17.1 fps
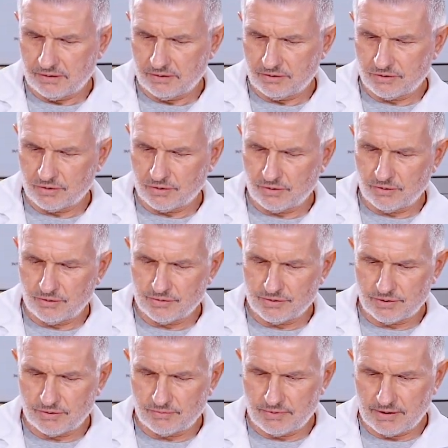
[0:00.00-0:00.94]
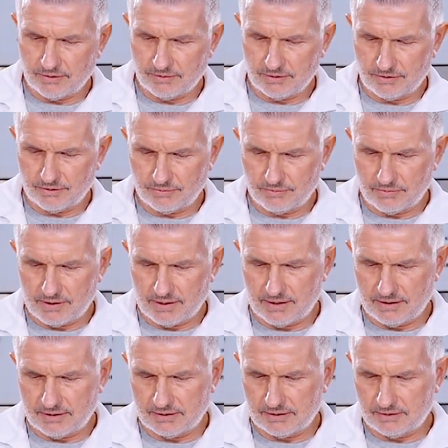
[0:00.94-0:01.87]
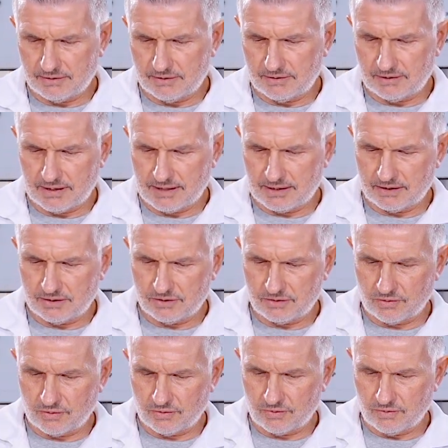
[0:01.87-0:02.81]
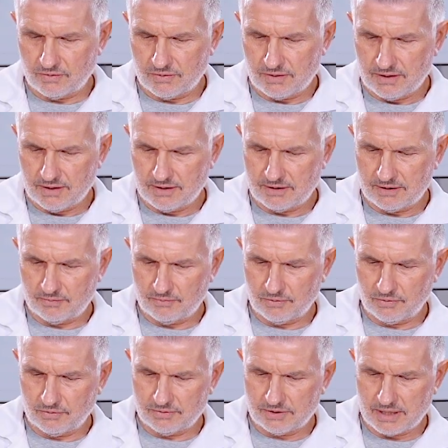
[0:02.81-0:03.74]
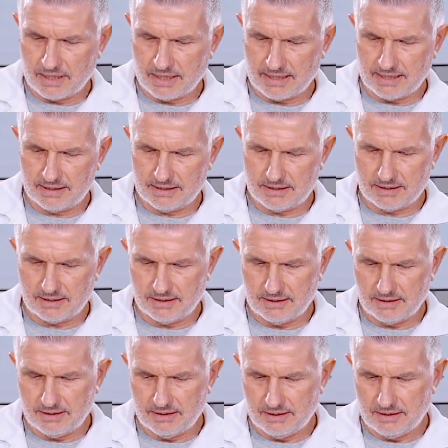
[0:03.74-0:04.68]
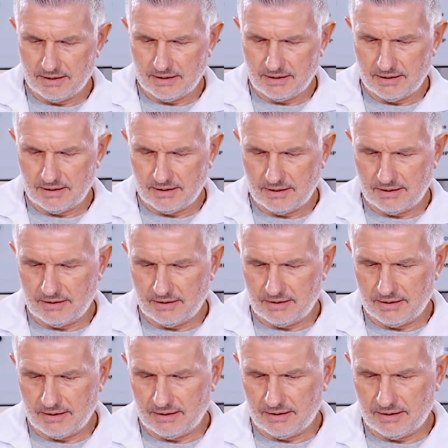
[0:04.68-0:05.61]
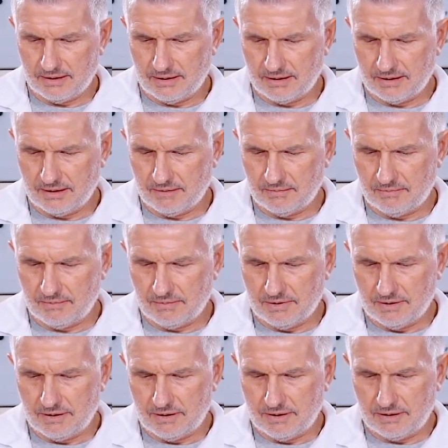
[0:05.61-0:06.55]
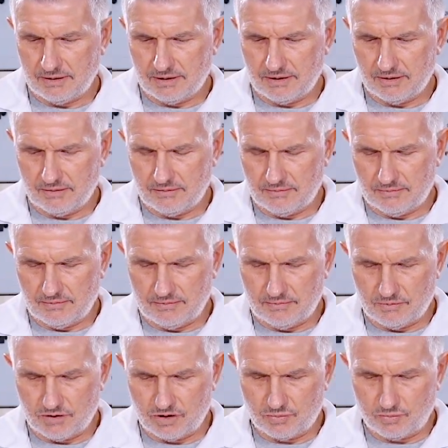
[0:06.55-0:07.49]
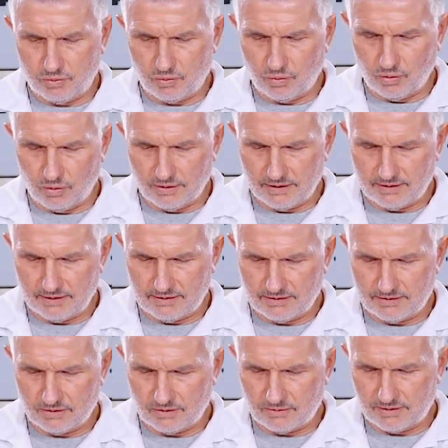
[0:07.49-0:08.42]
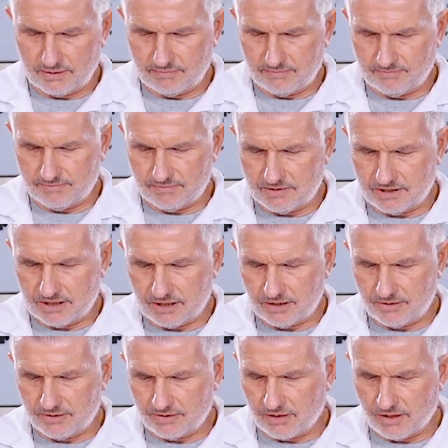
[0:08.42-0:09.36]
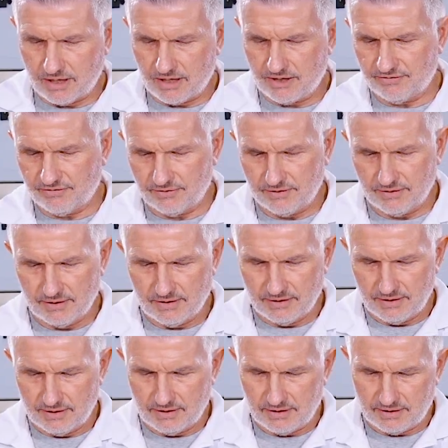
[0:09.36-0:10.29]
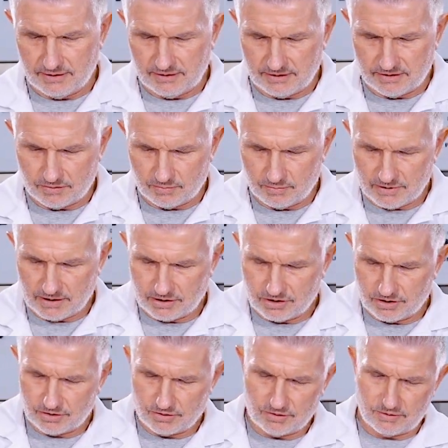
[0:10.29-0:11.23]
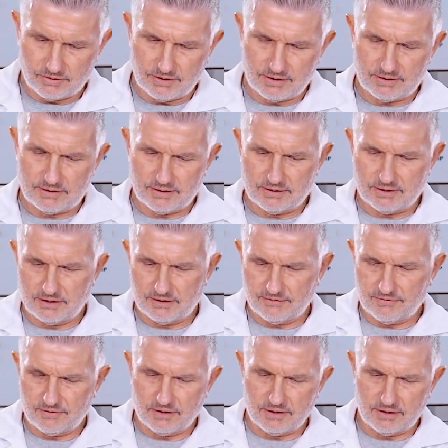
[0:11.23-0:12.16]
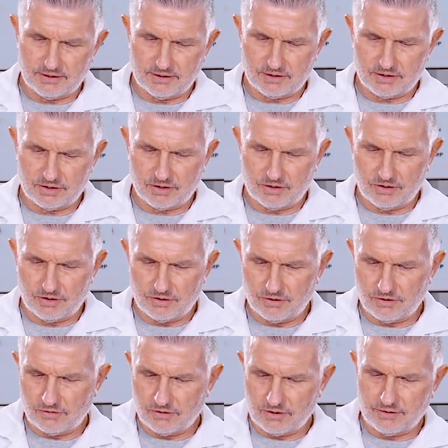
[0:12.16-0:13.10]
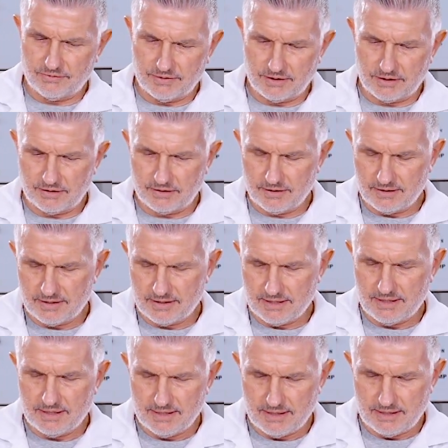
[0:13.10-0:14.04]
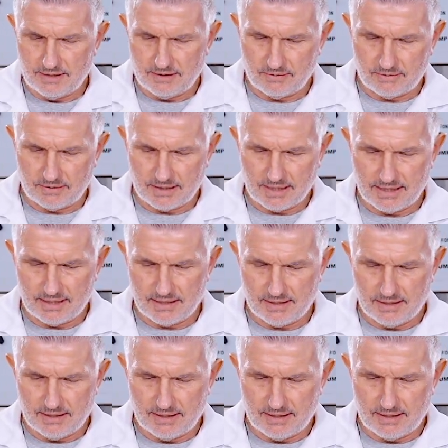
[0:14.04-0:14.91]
turns around the threads like so, real tight, and then just pull it so it tears off, and just make sure that the Teflon is secure on there. Okay,